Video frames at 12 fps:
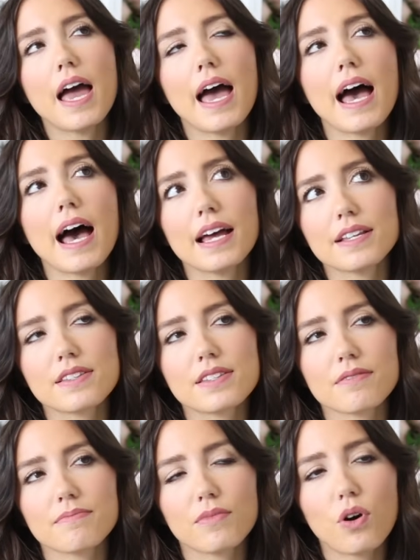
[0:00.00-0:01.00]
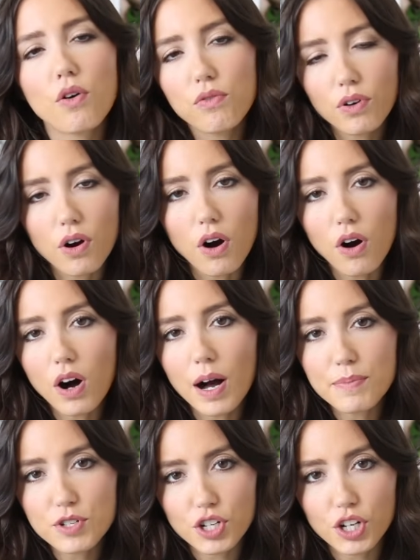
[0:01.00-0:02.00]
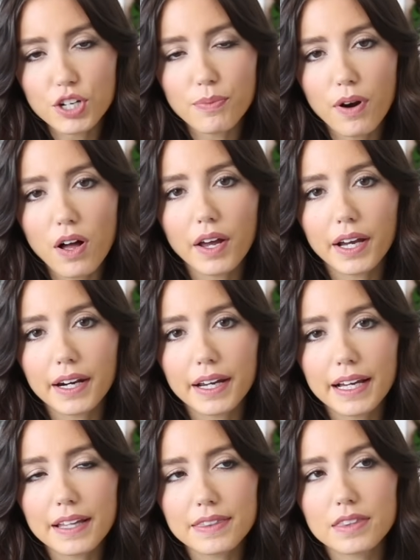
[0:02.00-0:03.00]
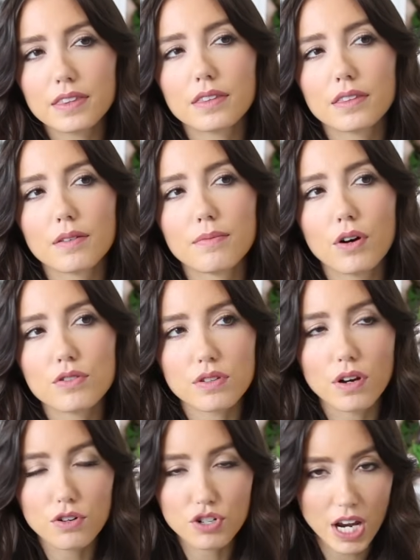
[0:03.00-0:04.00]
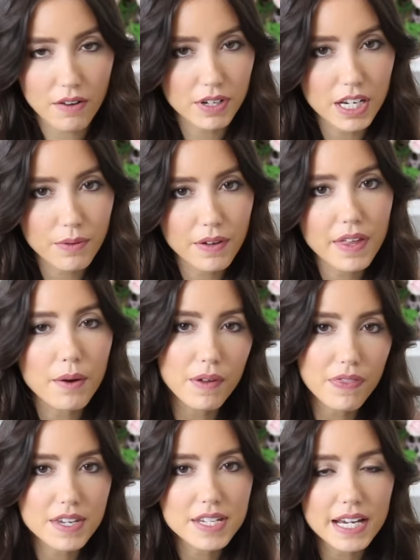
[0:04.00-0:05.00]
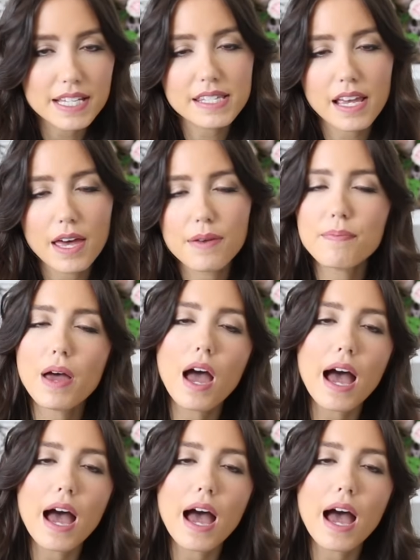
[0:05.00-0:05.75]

and overall, I'm sure you're probably gonna get the most longevity with it with the Dyson.